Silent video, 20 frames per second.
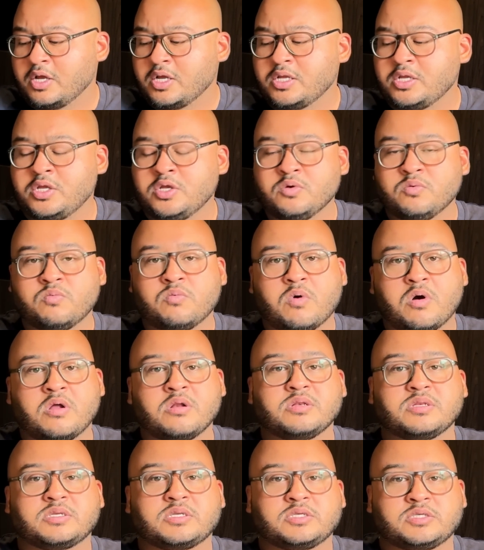you
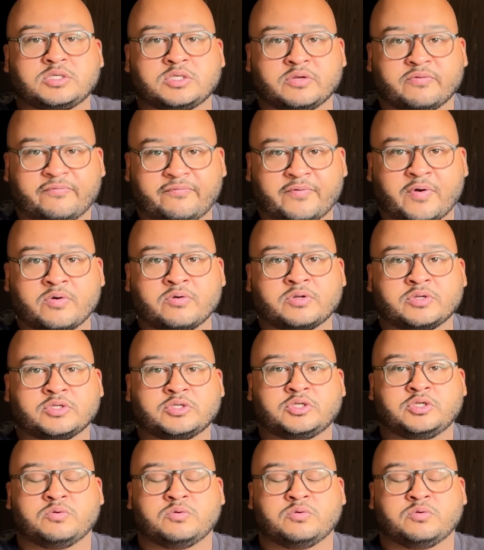want to focus.